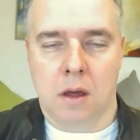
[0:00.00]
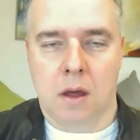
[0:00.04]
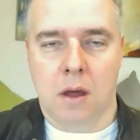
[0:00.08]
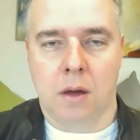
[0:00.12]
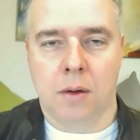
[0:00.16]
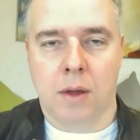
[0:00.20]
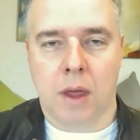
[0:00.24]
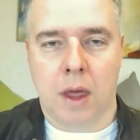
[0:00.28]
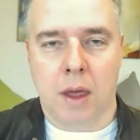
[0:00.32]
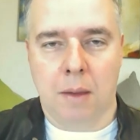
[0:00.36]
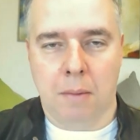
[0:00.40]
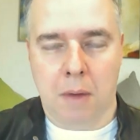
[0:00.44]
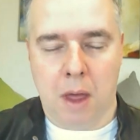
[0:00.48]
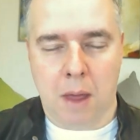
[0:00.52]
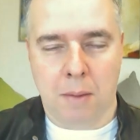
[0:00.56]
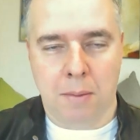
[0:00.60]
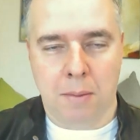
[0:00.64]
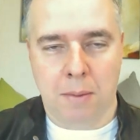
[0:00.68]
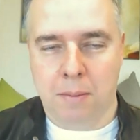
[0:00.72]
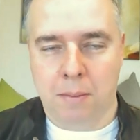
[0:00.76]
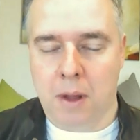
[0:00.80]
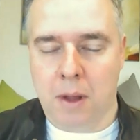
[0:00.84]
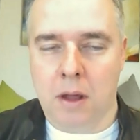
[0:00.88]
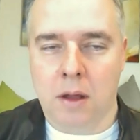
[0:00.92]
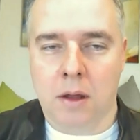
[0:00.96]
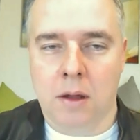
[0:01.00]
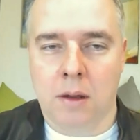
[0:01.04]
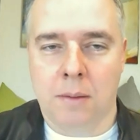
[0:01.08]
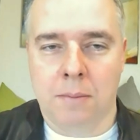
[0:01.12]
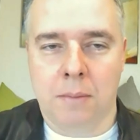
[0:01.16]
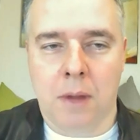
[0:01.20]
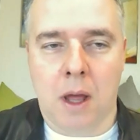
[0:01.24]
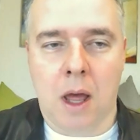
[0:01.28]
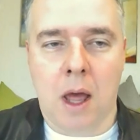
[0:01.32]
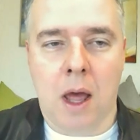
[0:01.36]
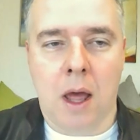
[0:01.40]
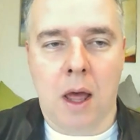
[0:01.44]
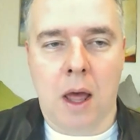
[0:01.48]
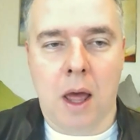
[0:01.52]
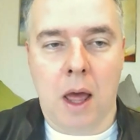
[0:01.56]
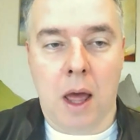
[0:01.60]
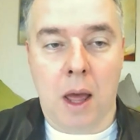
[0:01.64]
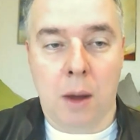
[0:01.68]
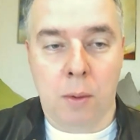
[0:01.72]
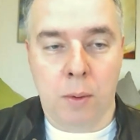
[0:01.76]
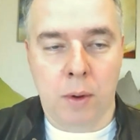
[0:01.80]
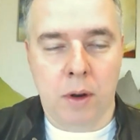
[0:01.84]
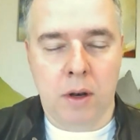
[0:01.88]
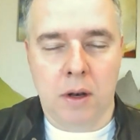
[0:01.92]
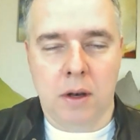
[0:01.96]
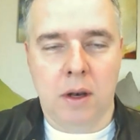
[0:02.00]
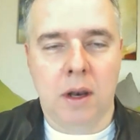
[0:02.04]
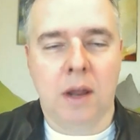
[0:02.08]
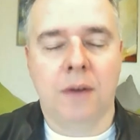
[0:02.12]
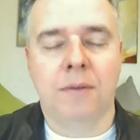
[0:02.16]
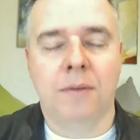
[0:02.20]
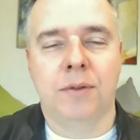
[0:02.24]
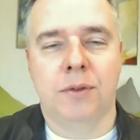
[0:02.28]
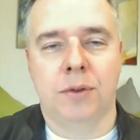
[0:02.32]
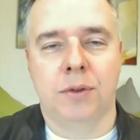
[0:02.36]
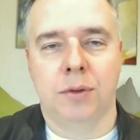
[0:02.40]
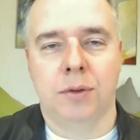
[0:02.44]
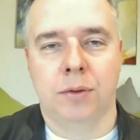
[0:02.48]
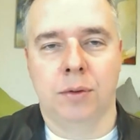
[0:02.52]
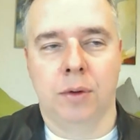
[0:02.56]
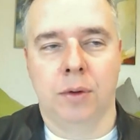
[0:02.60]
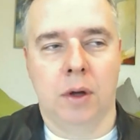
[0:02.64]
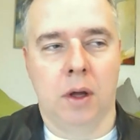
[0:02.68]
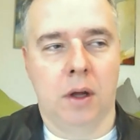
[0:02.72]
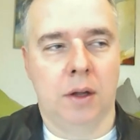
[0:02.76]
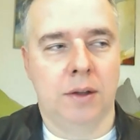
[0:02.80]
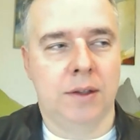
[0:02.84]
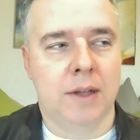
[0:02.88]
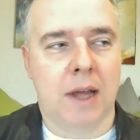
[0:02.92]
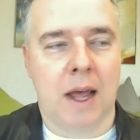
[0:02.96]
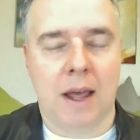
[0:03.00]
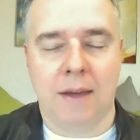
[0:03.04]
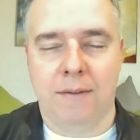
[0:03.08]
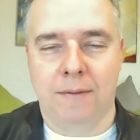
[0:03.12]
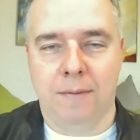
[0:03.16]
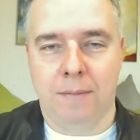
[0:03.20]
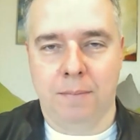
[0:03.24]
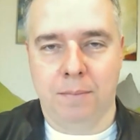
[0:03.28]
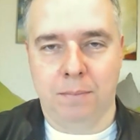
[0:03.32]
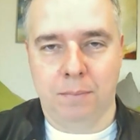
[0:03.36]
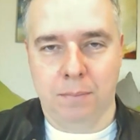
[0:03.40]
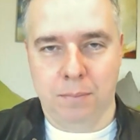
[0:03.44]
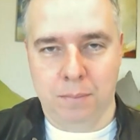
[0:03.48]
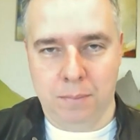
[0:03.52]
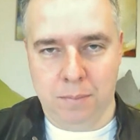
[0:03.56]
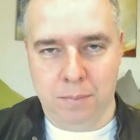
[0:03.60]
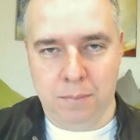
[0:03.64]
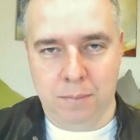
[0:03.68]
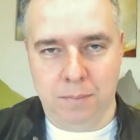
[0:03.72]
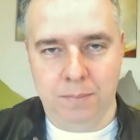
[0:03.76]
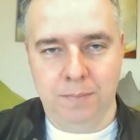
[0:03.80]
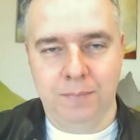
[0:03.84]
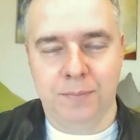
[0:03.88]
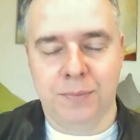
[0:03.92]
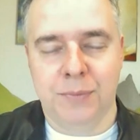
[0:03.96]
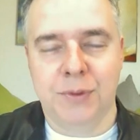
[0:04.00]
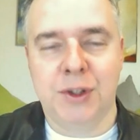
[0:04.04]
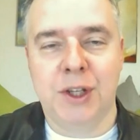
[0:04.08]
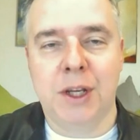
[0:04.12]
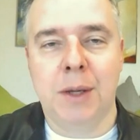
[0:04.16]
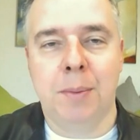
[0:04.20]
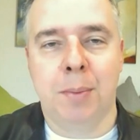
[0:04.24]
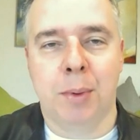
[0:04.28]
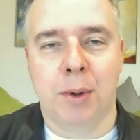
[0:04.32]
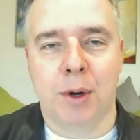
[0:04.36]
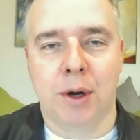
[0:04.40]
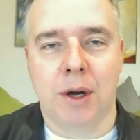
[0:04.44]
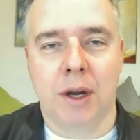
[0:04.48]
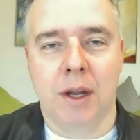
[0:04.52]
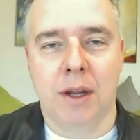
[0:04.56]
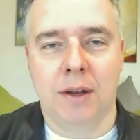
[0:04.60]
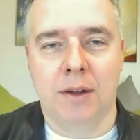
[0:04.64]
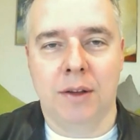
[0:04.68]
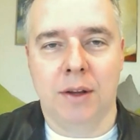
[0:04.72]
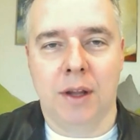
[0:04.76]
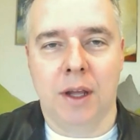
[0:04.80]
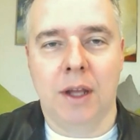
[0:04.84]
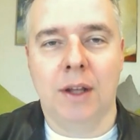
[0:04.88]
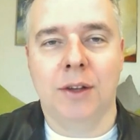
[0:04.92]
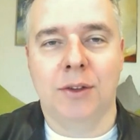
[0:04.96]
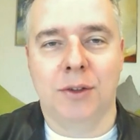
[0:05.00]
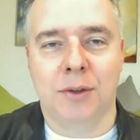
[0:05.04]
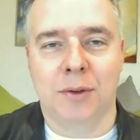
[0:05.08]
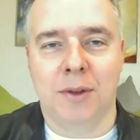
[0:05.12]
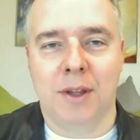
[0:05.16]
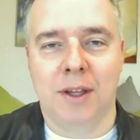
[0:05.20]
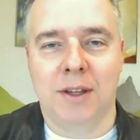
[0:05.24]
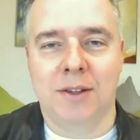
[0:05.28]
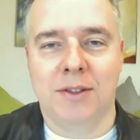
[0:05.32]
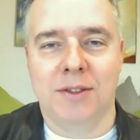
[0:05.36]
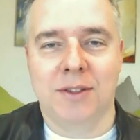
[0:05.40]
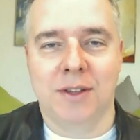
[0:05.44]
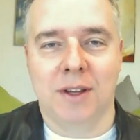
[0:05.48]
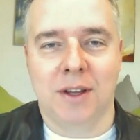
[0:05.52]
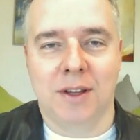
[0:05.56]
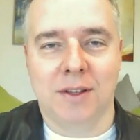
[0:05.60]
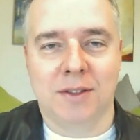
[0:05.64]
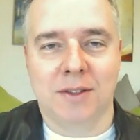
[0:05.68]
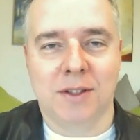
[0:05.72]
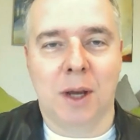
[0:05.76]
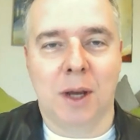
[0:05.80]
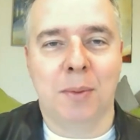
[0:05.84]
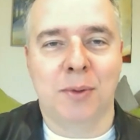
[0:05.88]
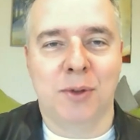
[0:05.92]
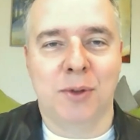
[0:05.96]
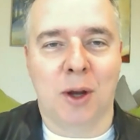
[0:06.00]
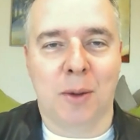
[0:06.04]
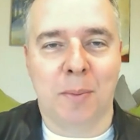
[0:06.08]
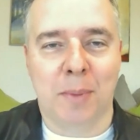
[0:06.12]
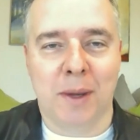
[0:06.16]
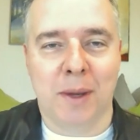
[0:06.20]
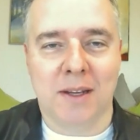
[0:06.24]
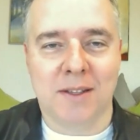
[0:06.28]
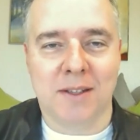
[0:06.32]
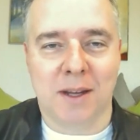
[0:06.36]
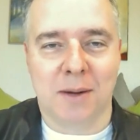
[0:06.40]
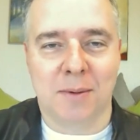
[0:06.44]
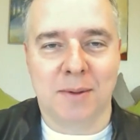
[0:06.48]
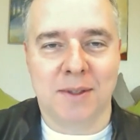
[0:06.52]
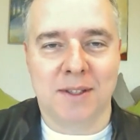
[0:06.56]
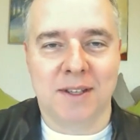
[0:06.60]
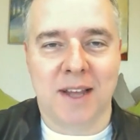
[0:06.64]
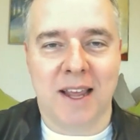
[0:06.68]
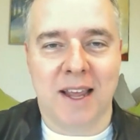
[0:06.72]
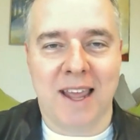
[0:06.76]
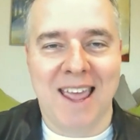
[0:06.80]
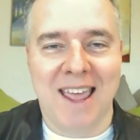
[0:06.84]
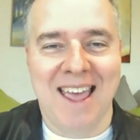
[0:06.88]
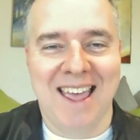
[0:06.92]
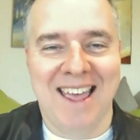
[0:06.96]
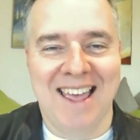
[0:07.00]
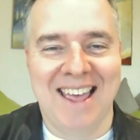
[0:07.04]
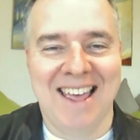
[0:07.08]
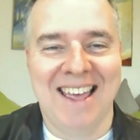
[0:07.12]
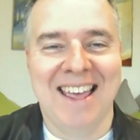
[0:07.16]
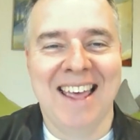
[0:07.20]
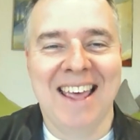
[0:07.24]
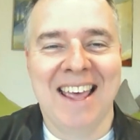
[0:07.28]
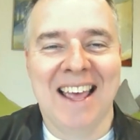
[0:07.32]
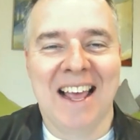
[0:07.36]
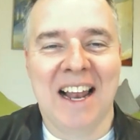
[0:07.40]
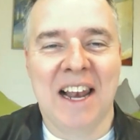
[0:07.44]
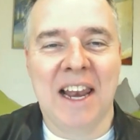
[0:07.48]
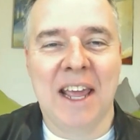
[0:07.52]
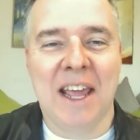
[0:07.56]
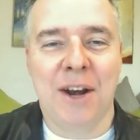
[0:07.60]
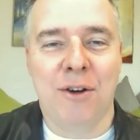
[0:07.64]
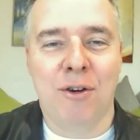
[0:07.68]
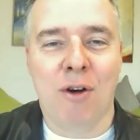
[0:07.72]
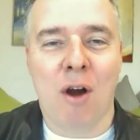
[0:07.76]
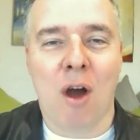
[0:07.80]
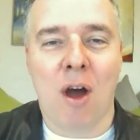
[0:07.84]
Okay, um, I will love to uh, dive deeper in into these uh, subtopics, I would say, later